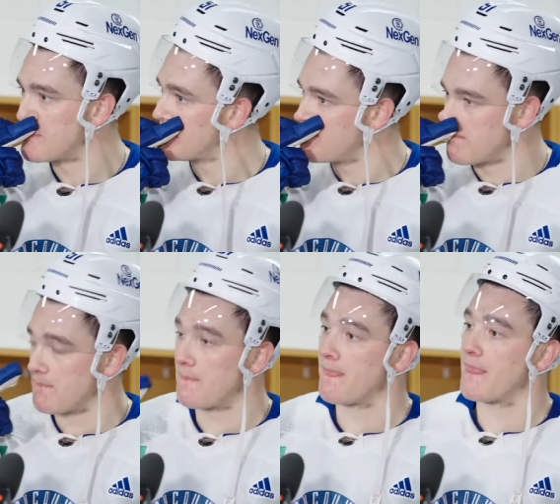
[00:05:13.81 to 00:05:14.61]
be compared
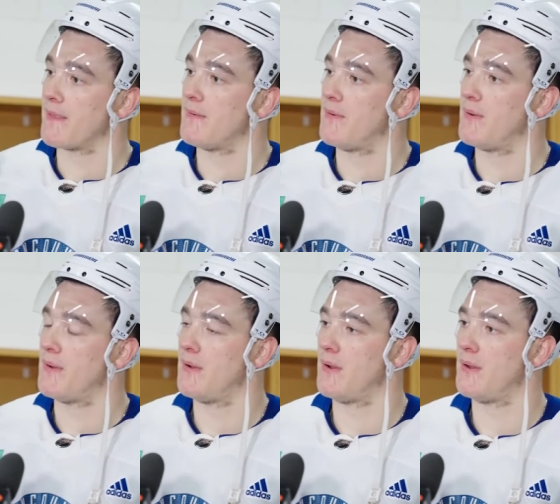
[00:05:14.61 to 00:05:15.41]
to what we saw? I'm not
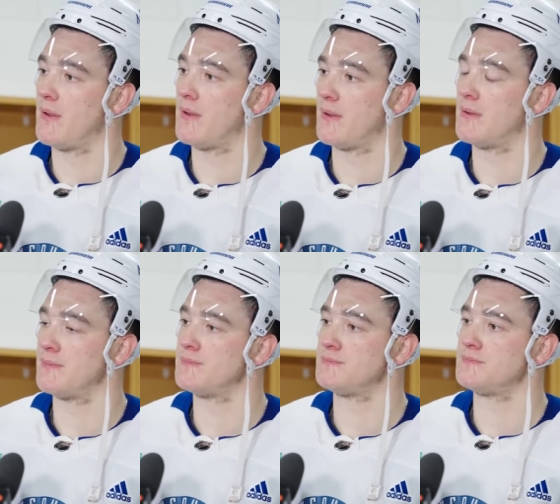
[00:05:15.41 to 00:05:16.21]
taking anything away from
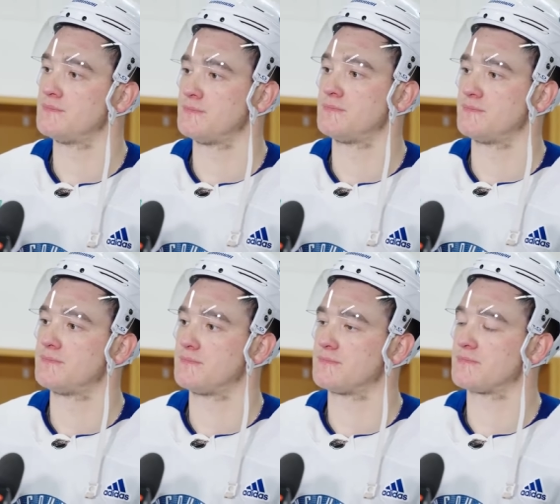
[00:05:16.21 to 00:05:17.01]
Nashville. I know they blocked a lot
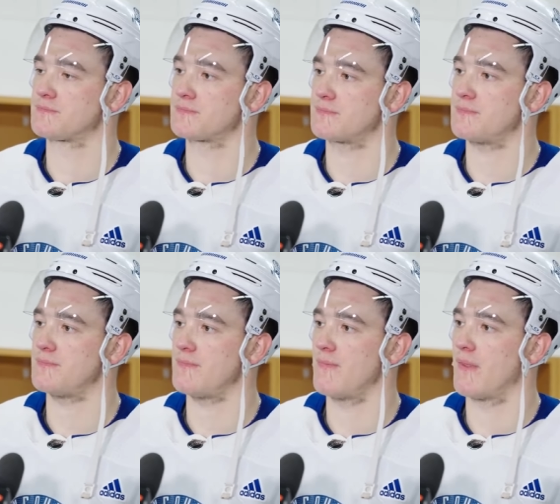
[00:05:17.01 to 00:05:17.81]
of shots, but you're playing
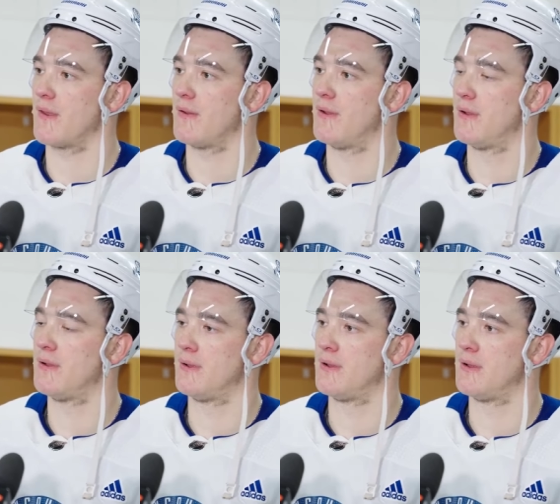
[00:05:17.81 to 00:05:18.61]
a different team
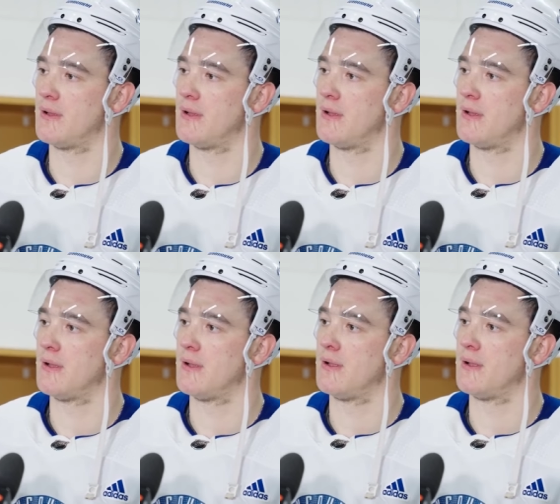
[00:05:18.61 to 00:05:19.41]
with speed and
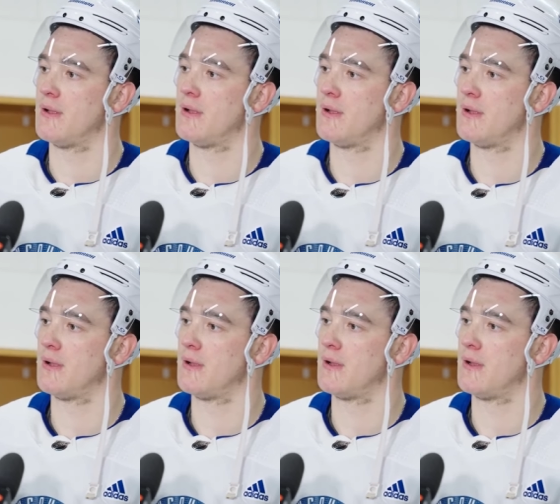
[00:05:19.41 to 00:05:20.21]
skill. Can, we
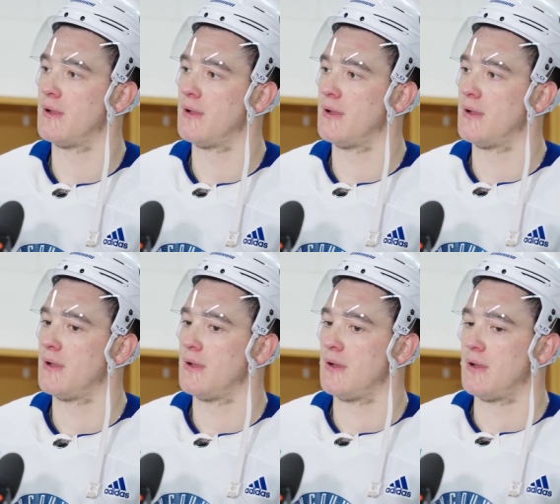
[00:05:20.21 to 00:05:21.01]
see? Do you,
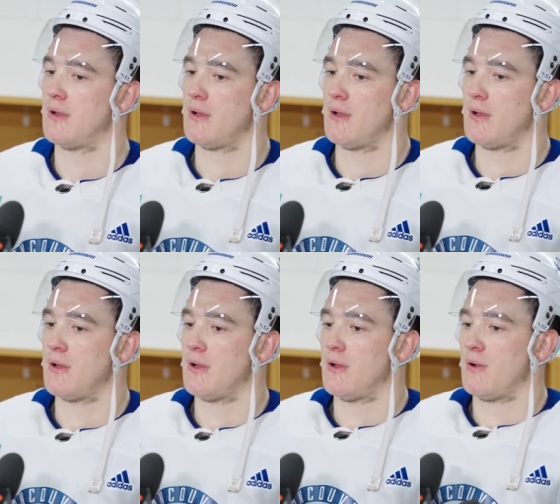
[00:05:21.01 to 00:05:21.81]
expect it to be a different
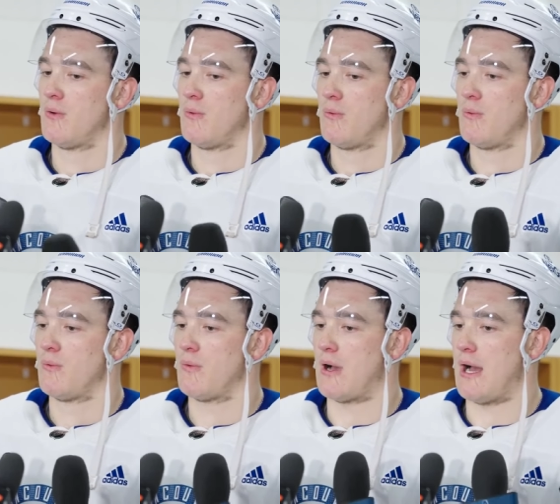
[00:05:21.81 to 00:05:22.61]
pace series?
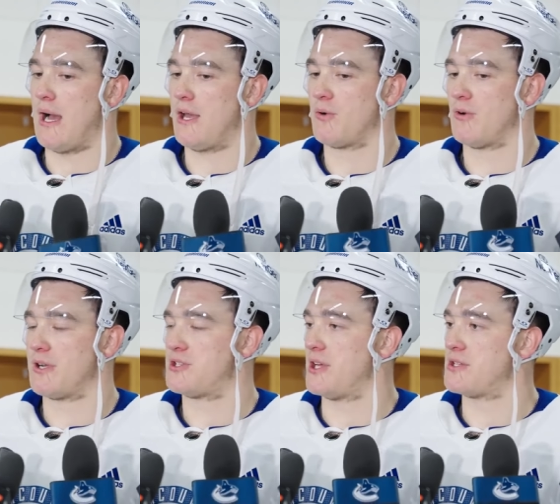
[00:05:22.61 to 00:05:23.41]
I don't
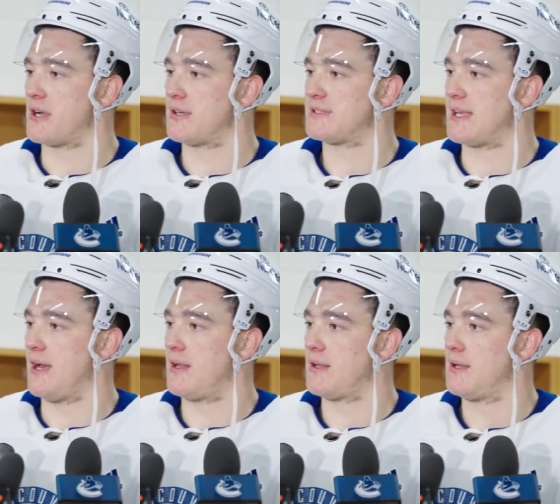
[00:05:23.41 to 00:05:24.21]
want to change our
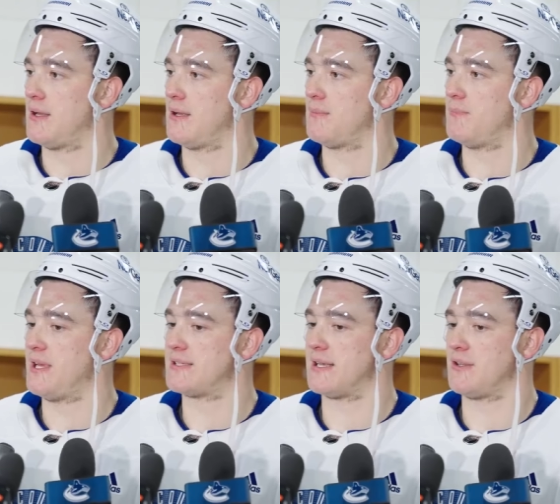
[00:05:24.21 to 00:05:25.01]
style
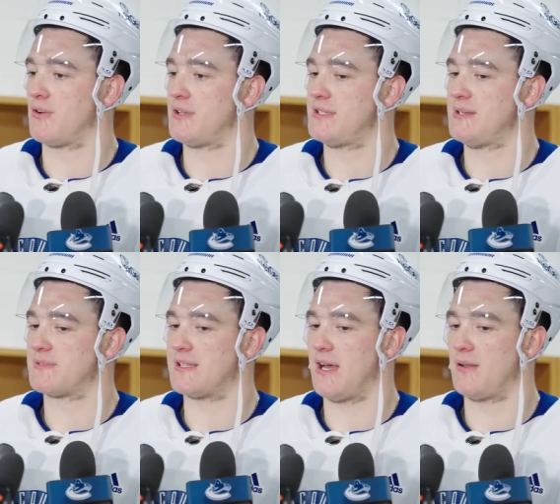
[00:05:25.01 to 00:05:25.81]
based on other team
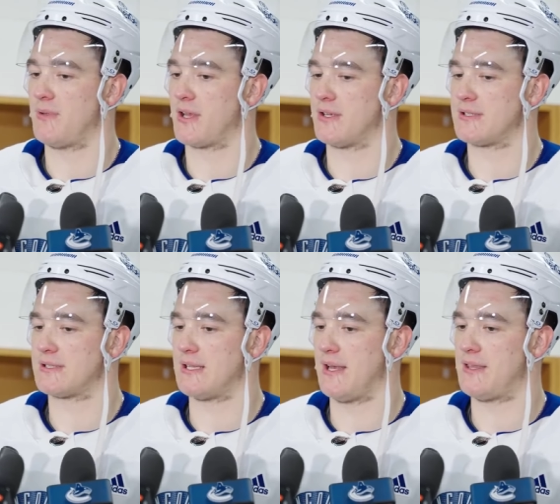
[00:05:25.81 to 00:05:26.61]
style
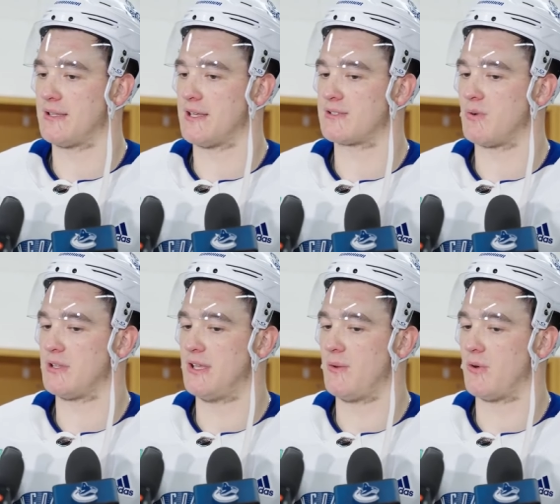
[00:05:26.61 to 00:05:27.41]
because I think that's
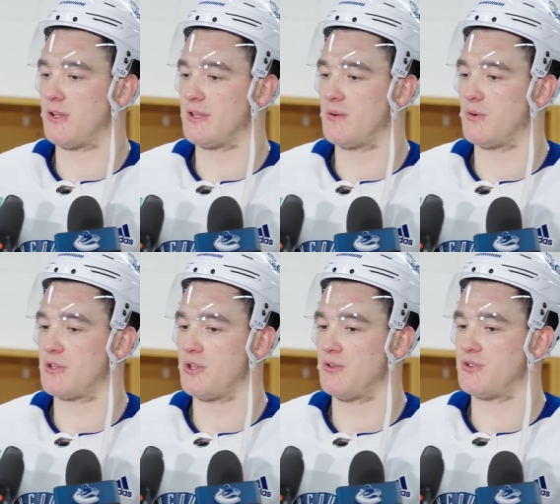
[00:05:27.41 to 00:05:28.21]
what they want. They
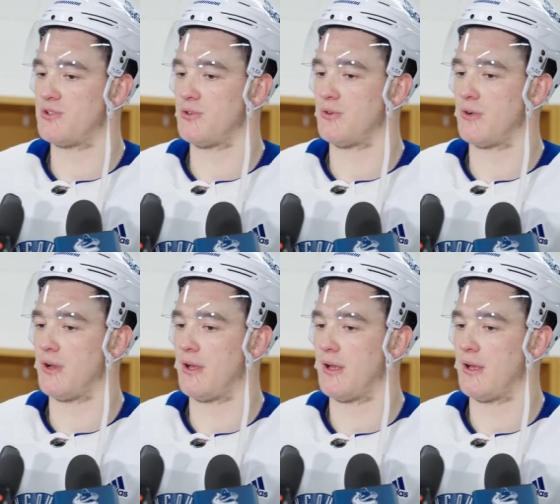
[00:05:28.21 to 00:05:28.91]
want you to